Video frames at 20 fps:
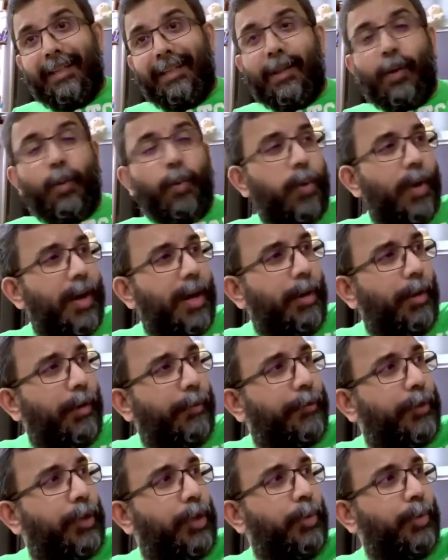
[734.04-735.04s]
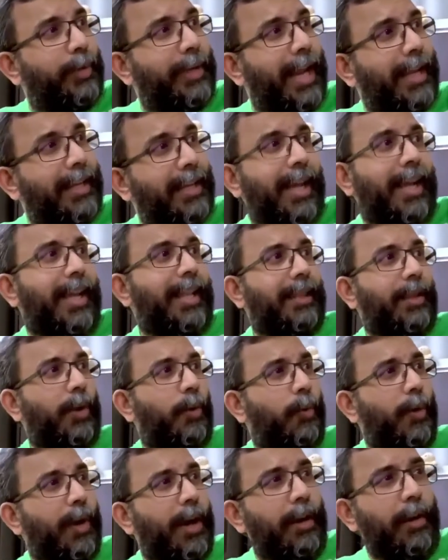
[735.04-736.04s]
The world of Q net, the
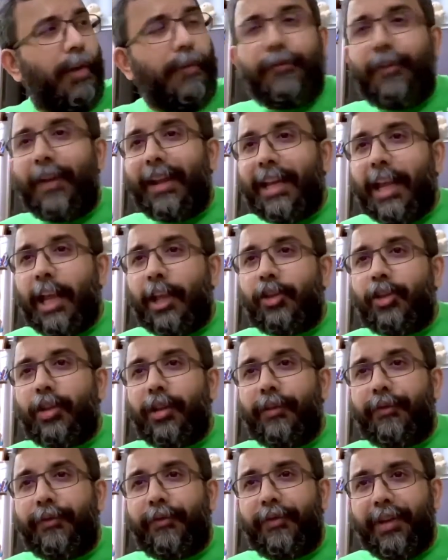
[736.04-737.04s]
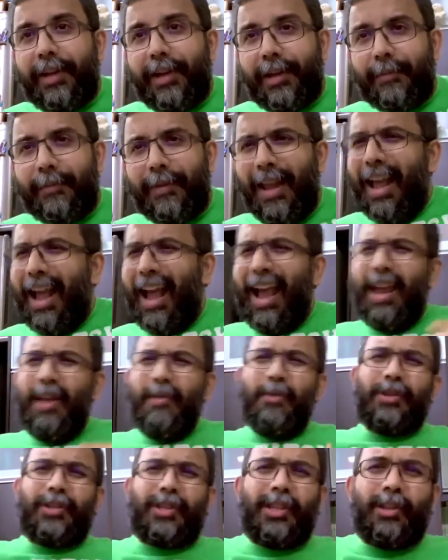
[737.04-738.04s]
world of financial freedom. I
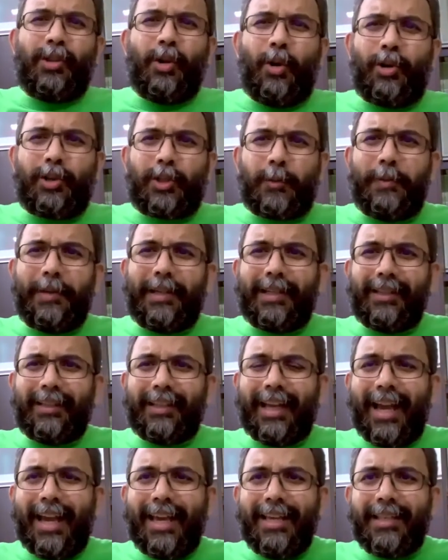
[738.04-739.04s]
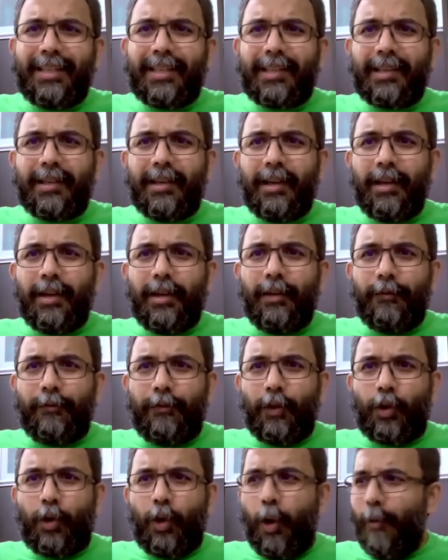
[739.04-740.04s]
was in the hospital, guys,
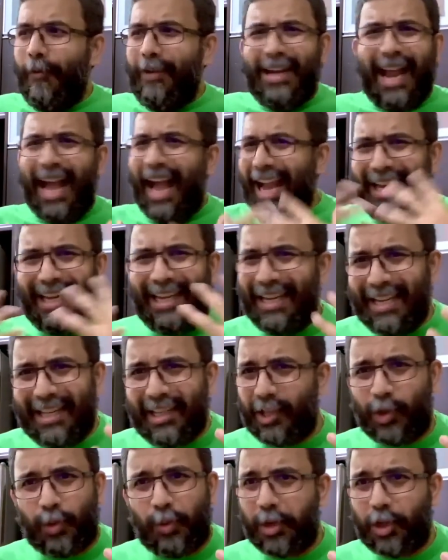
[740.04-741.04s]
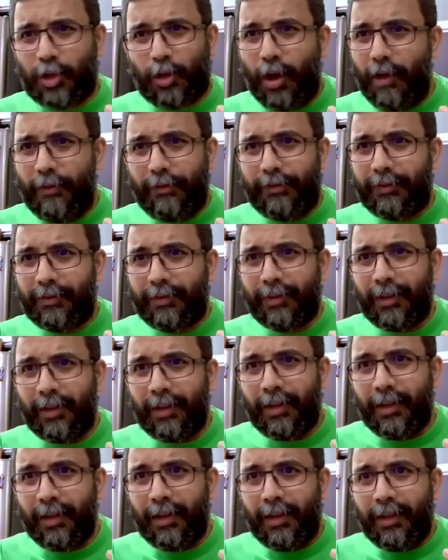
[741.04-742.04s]
for COVID. I didn't switch off.
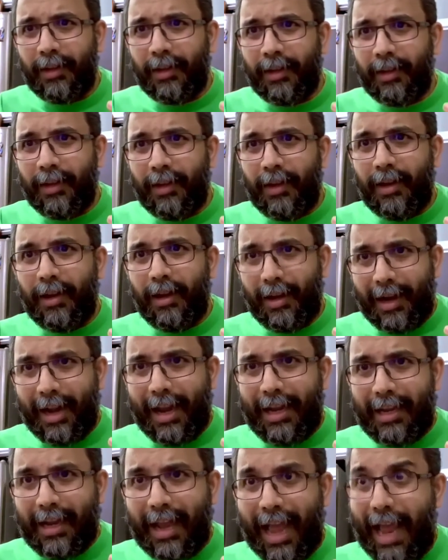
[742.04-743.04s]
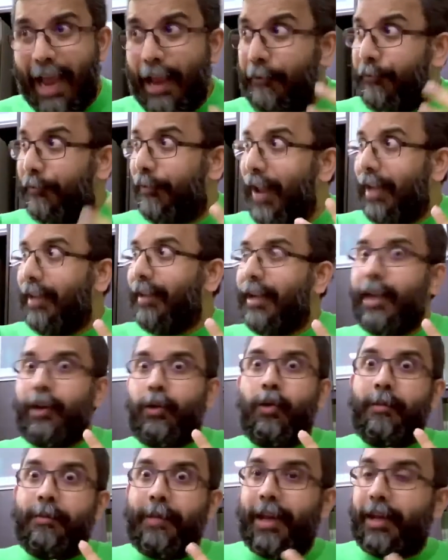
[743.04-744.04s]
Alright? I felt like,
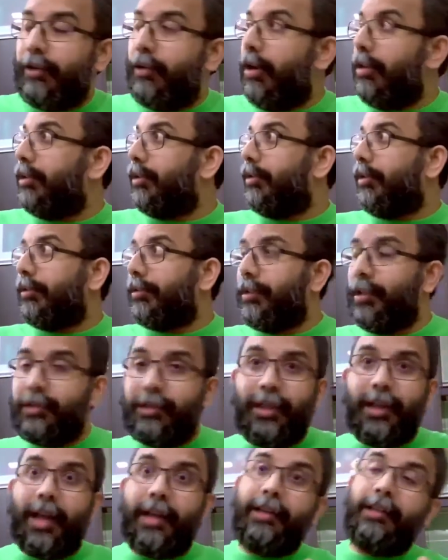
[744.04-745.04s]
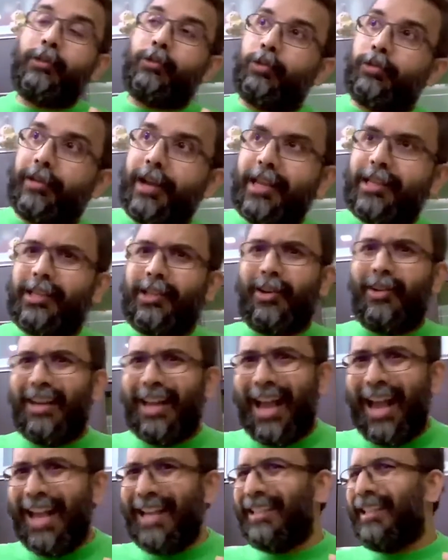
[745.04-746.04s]
oh my God, the doctor said I need to rest and all
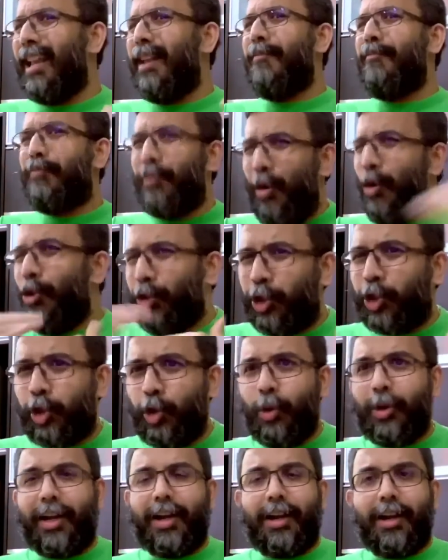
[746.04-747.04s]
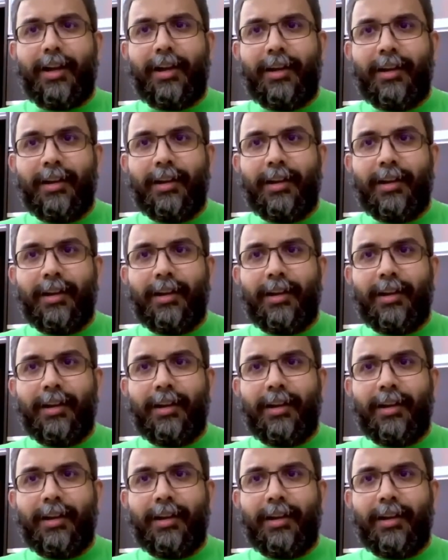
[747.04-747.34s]
that. I said, bull sugar.